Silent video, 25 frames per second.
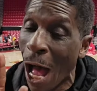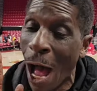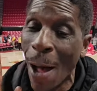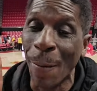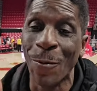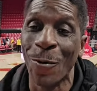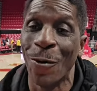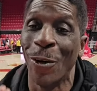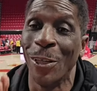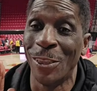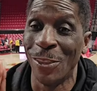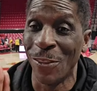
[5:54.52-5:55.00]

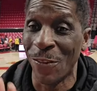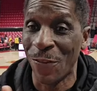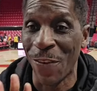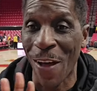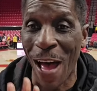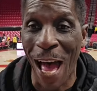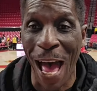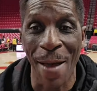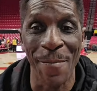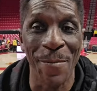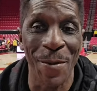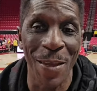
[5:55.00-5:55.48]
I'm going to
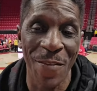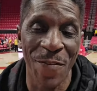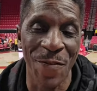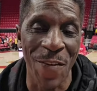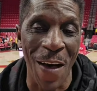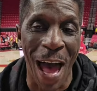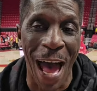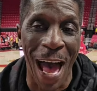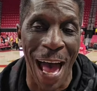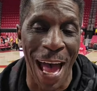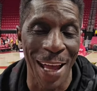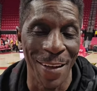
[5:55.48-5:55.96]
find me
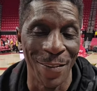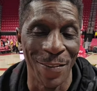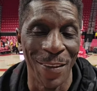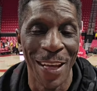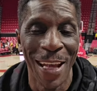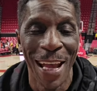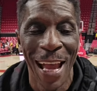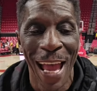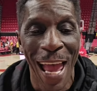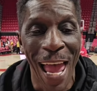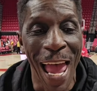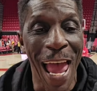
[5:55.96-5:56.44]
five.
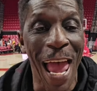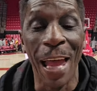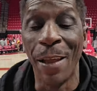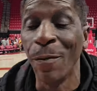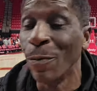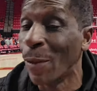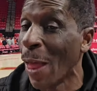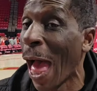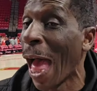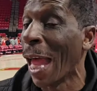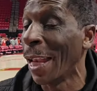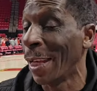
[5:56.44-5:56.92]

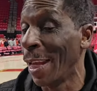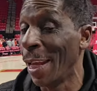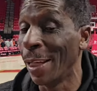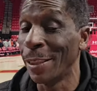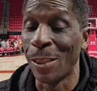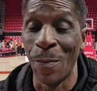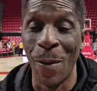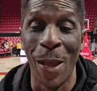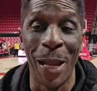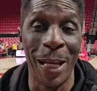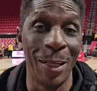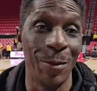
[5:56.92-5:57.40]
And that
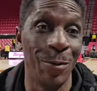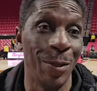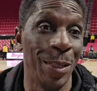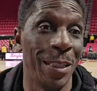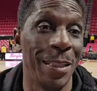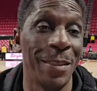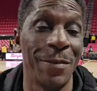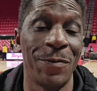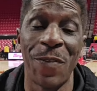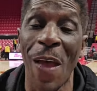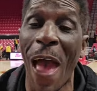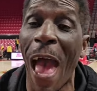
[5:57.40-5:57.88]
intimated
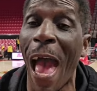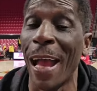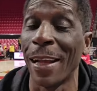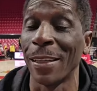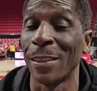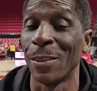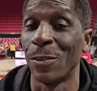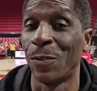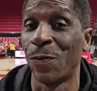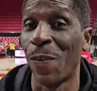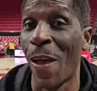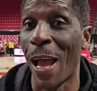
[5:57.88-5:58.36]
with the
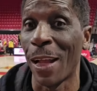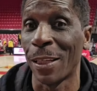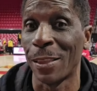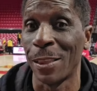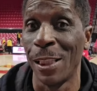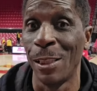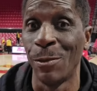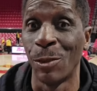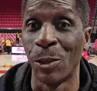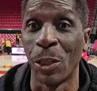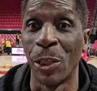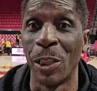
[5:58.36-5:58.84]
fact, the fact
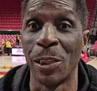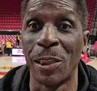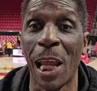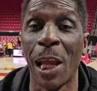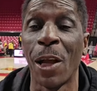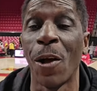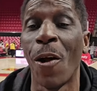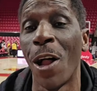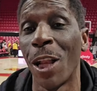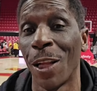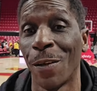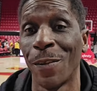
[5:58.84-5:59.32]
that he was going to
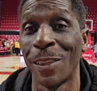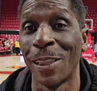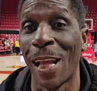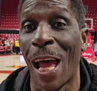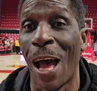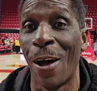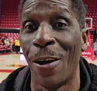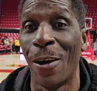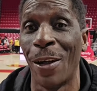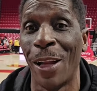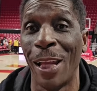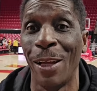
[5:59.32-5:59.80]
take all of us
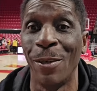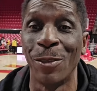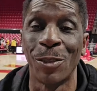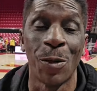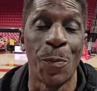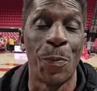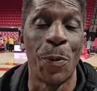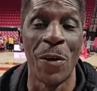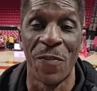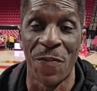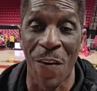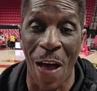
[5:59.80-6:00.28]
out and he was
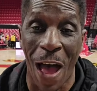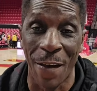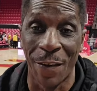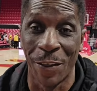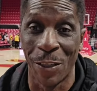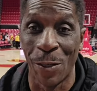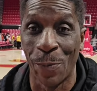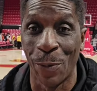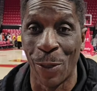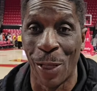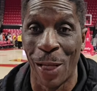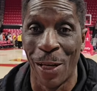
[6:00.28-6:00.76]
going to put five
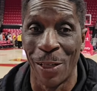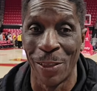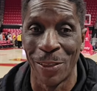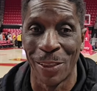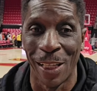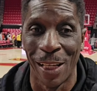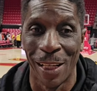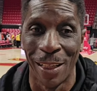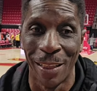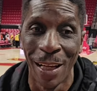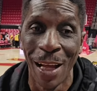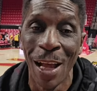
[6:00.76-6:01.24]
other players
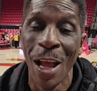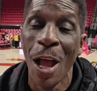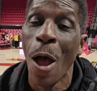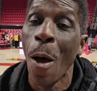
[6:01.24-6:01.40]
in.